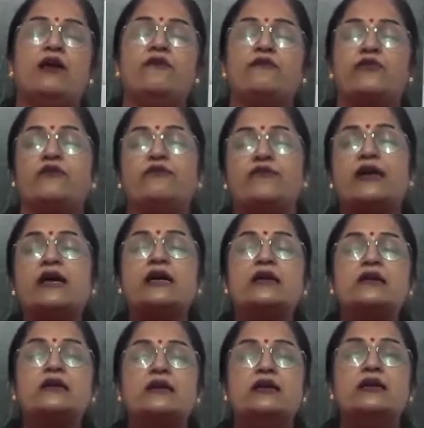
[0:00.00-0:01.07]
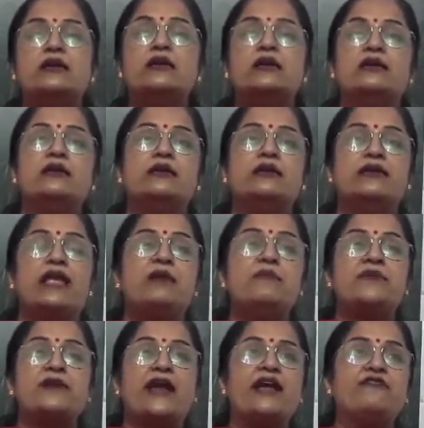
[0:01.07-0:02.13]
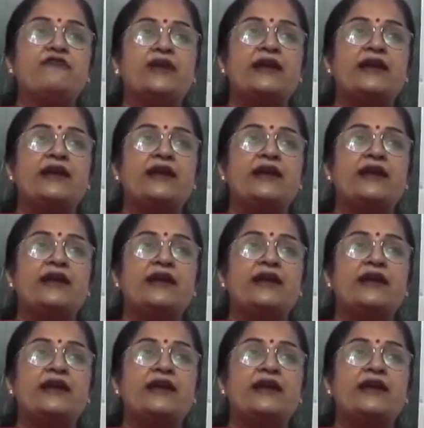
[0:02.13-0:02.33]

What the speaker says: From where name derived